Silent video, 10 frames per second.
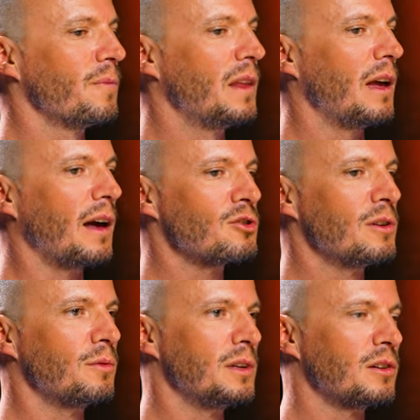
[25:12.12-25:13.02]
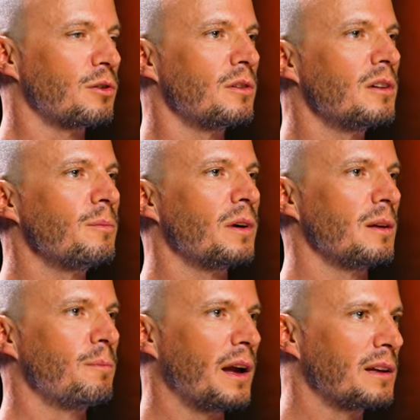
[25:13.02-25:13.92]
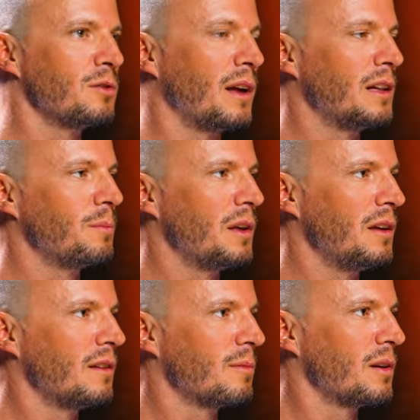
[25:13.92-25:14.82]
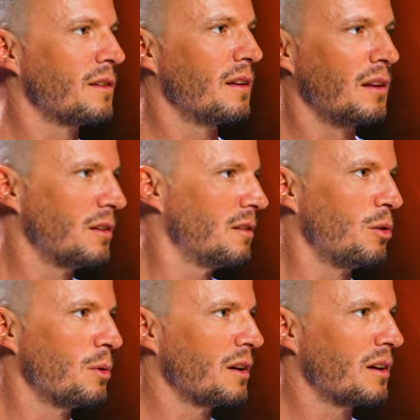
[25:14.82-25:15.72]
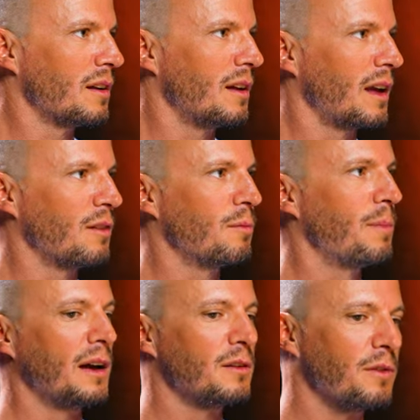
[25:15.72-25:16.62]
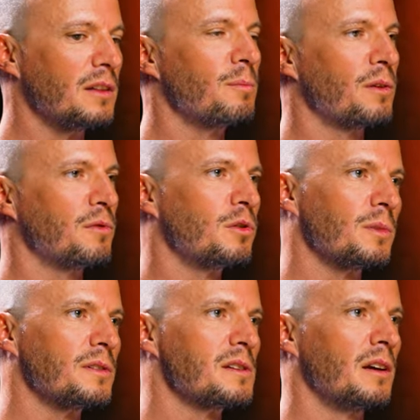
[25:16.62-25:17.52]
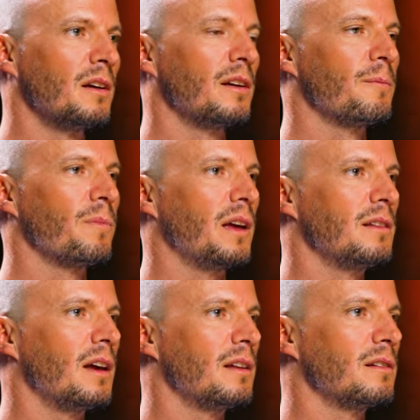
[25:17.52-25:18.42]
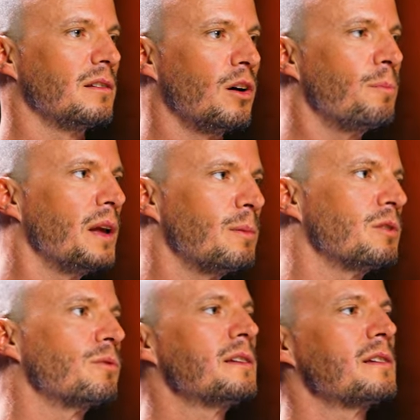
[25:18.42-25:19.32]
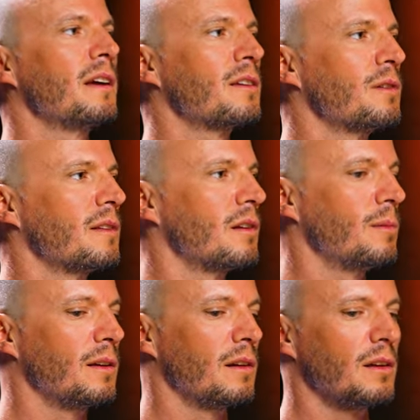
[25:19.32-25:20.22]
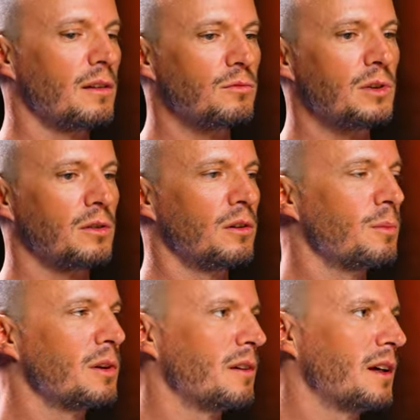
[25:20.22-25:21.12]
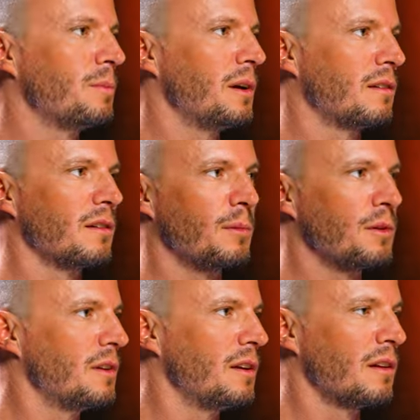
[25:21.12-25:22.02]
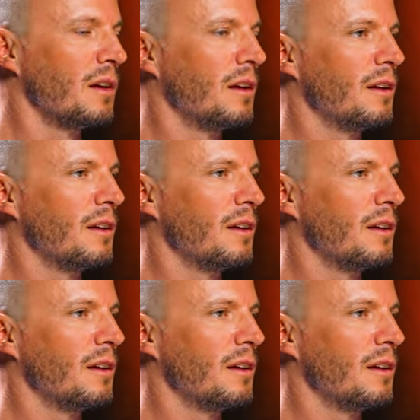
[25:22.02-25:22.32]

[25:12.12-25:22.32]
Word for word: they actually return the money back to the LPs because they don't don't want to kind of like have a bad fund performance, and then not be able to raise the next fund. So they basically return the money to LPs. So some of these